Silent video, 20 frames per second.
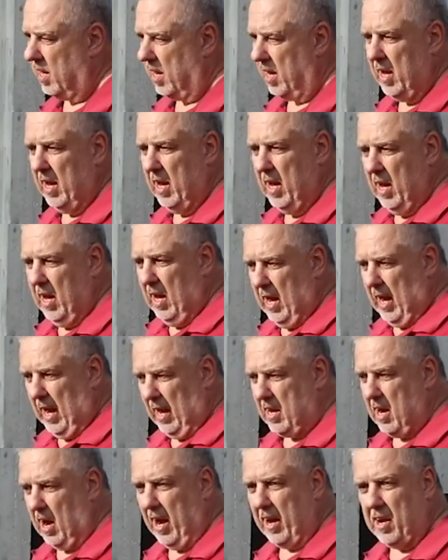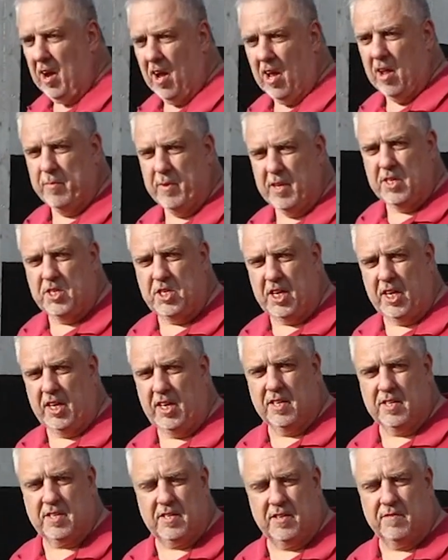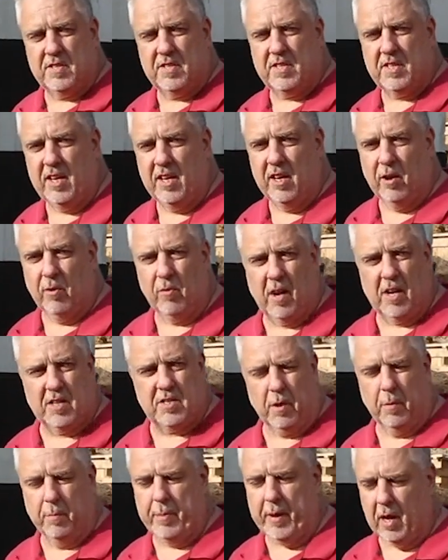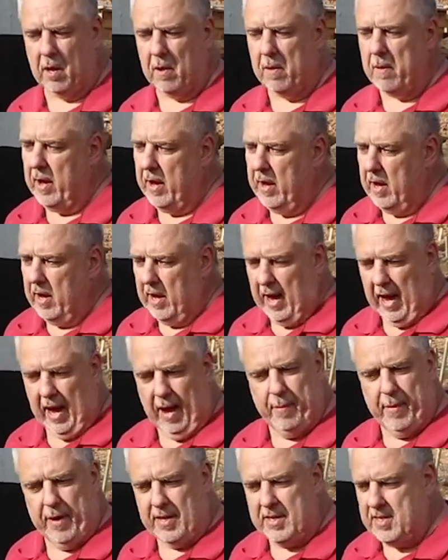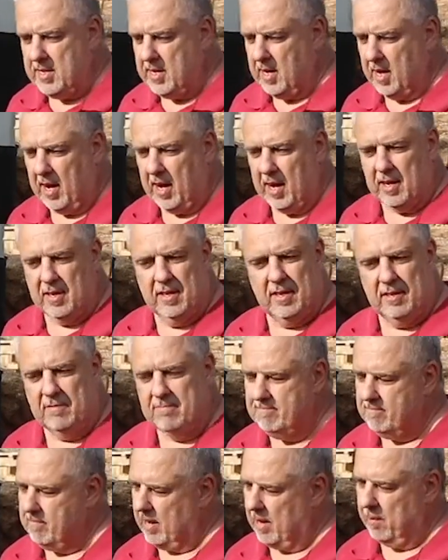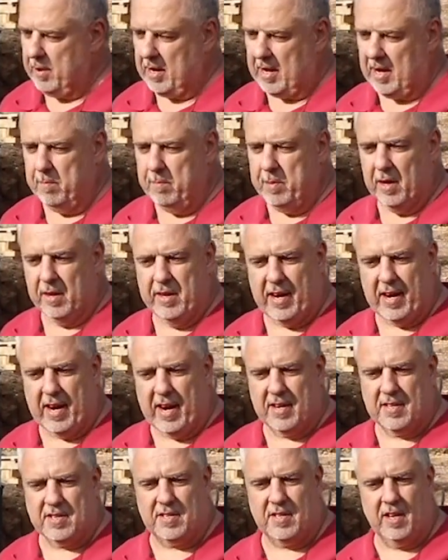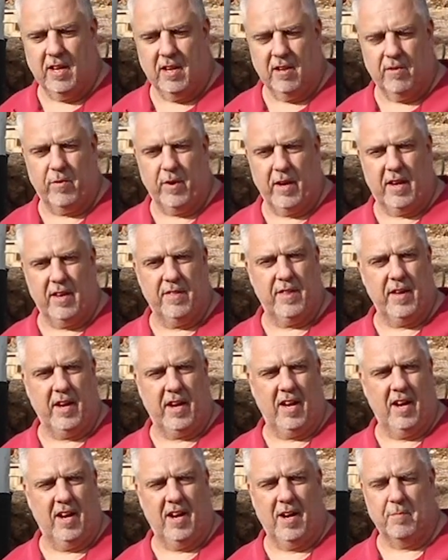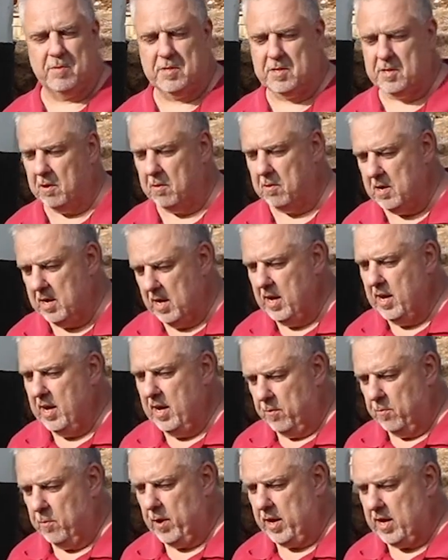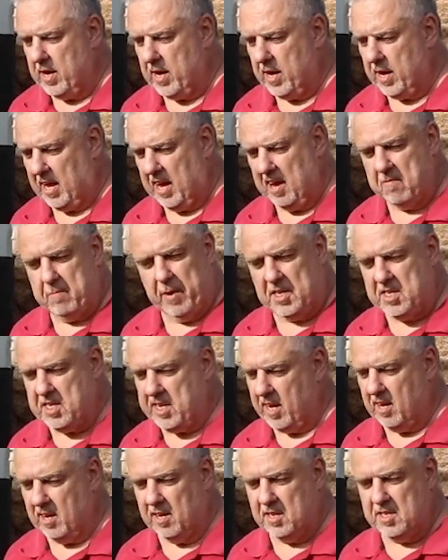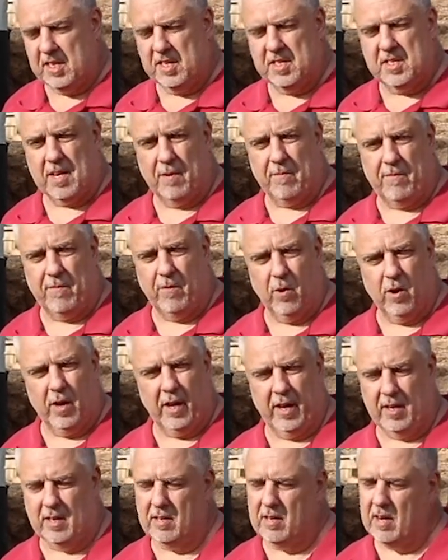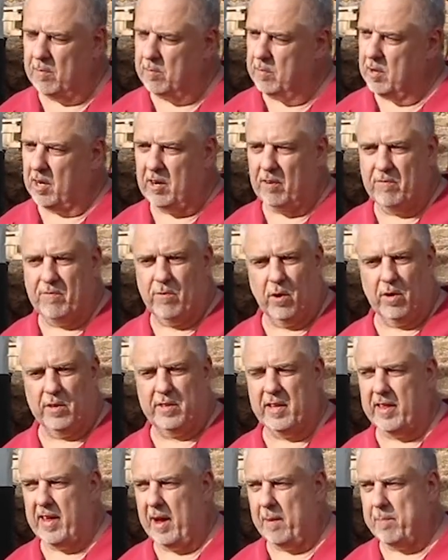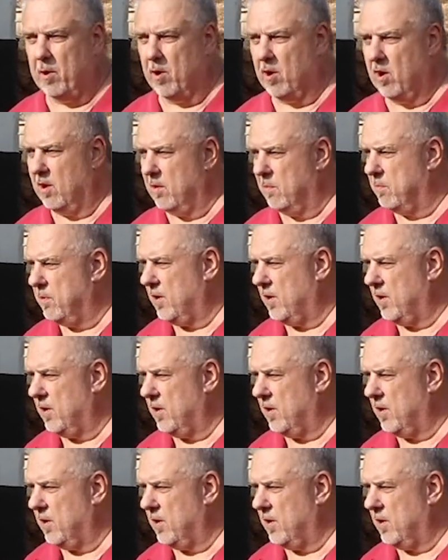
uh, I, ca- I, call him the genius of steel russell built emmett uh, emmett can build it out of steel if we can think it up so we uh, gave him a challenge he's up for it and i'm looking forward to that part of the